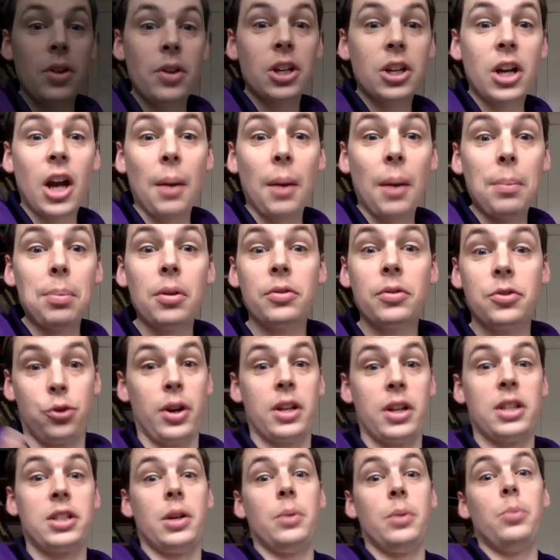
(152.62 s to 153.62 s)
a couple of
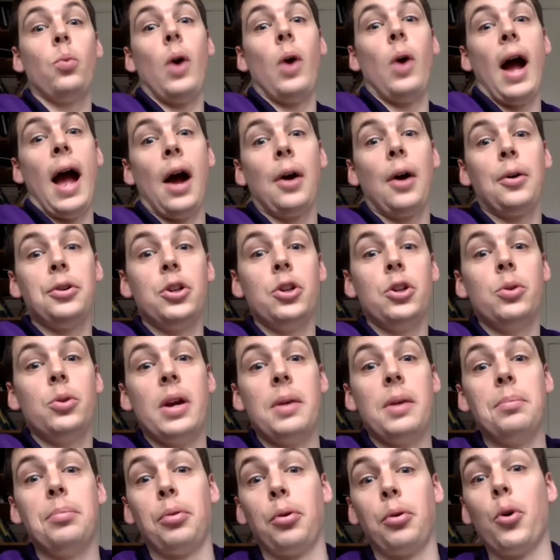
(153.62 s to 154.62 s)
tricks in how you
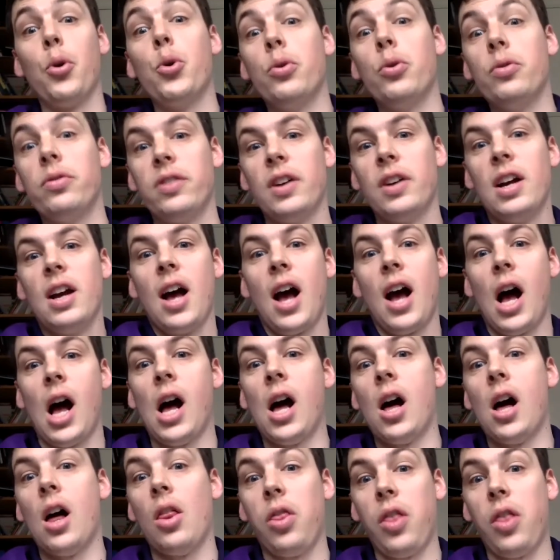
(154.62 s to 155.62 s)
improve
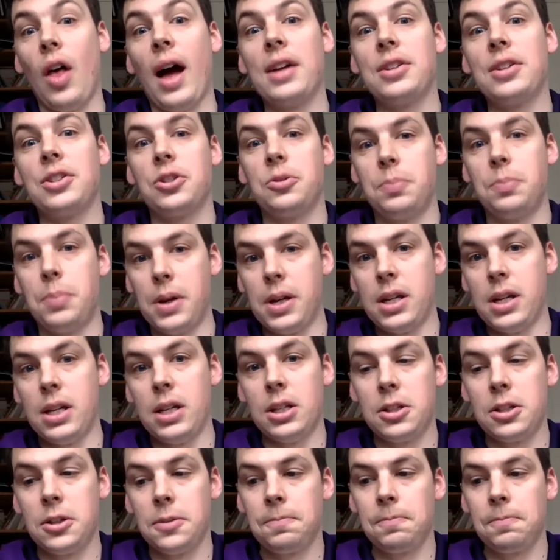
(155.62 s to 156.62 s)
that
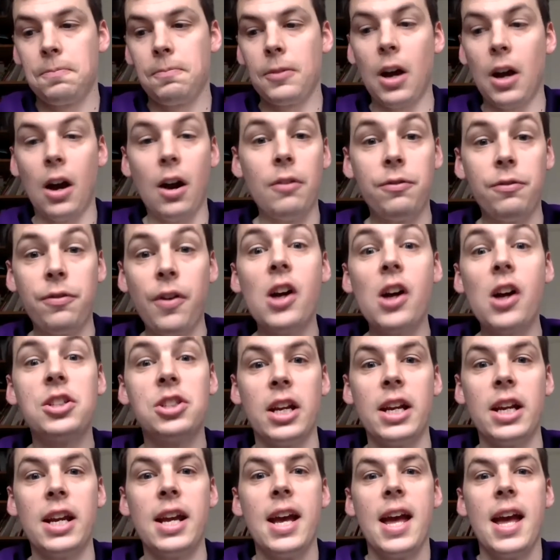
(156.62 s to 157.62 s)
speed.
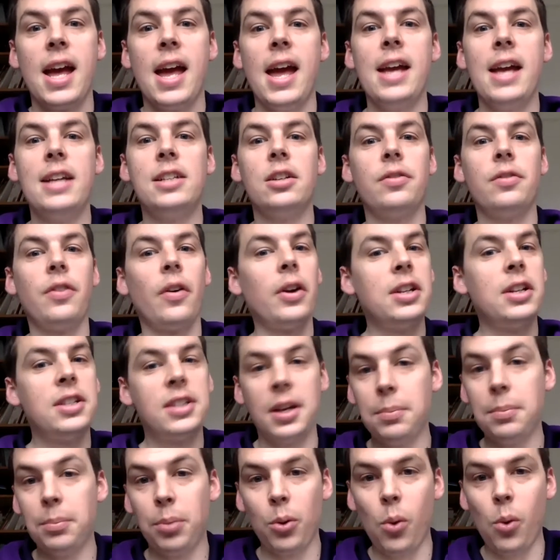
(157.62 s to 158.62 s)
Firstly is a very
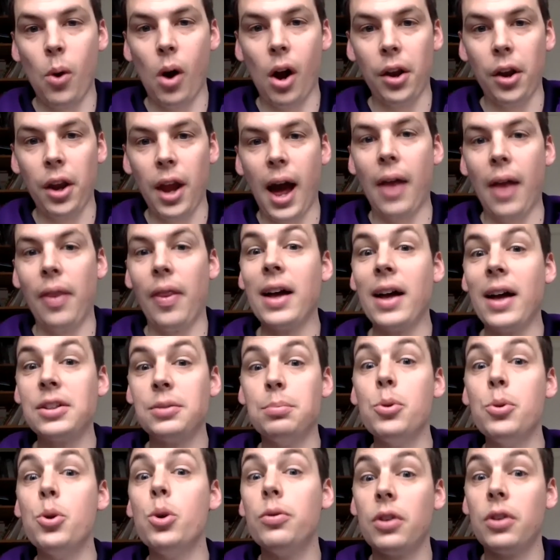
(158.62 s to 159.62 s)
simple one, and that's
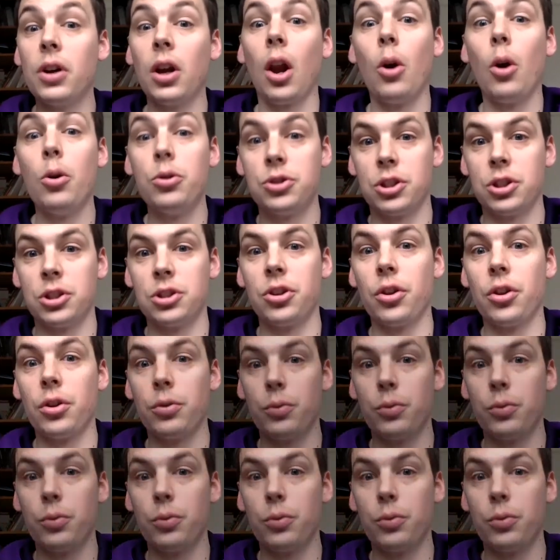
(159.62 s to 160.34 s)
move closer to the